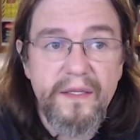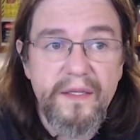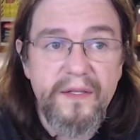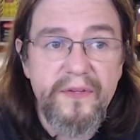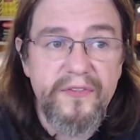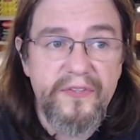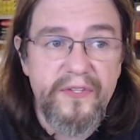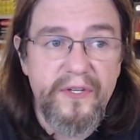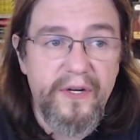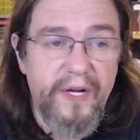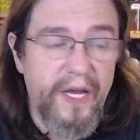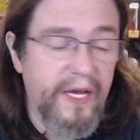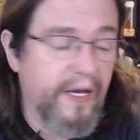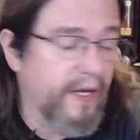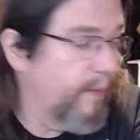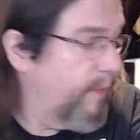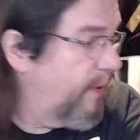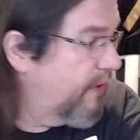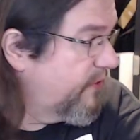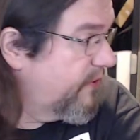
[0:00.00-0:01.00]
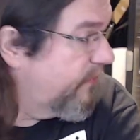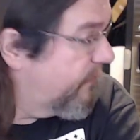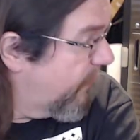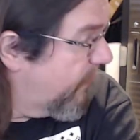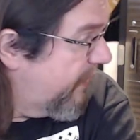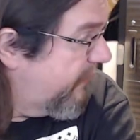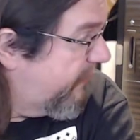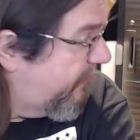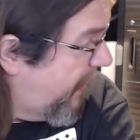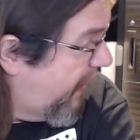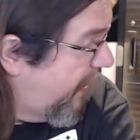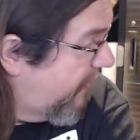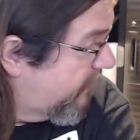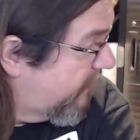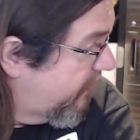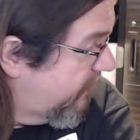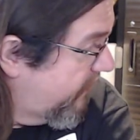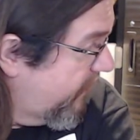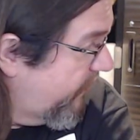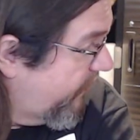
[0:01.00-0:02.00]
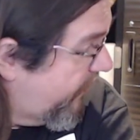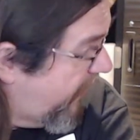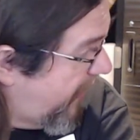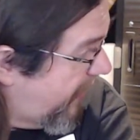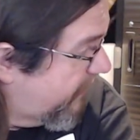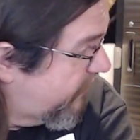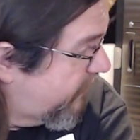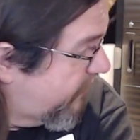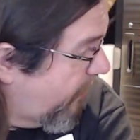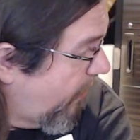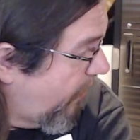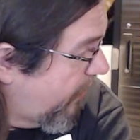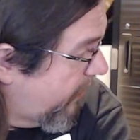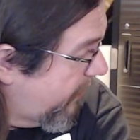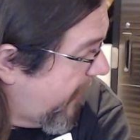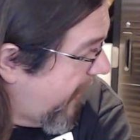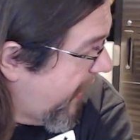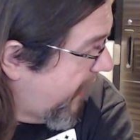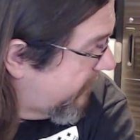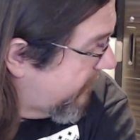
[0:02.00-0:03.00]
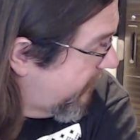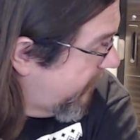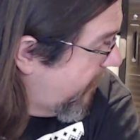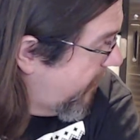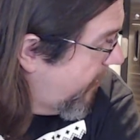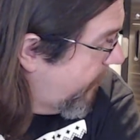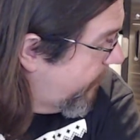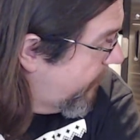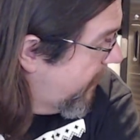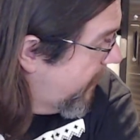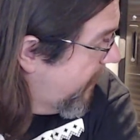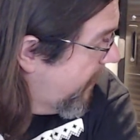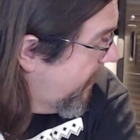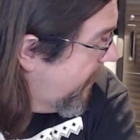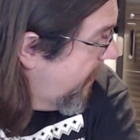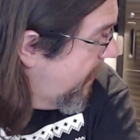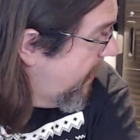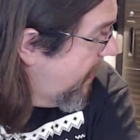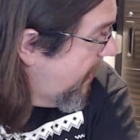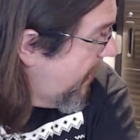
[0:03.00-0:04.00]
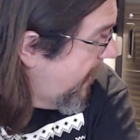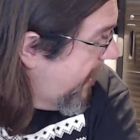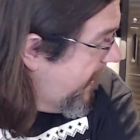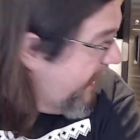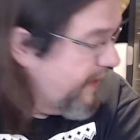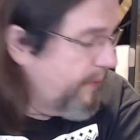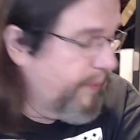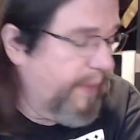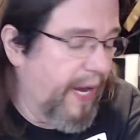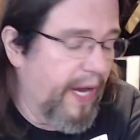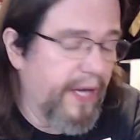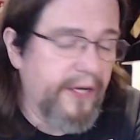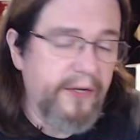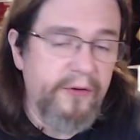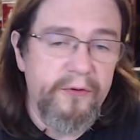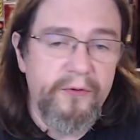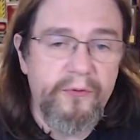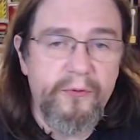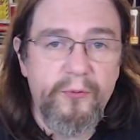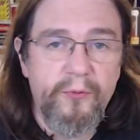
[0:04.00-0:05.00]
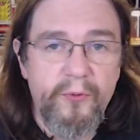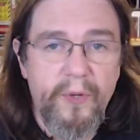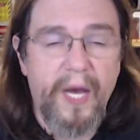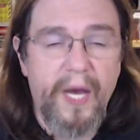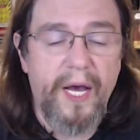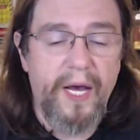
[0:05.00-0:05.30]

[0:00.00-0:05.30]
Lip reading: considering I got a bunch of free fans, because their fans started acting up. I had to buy a new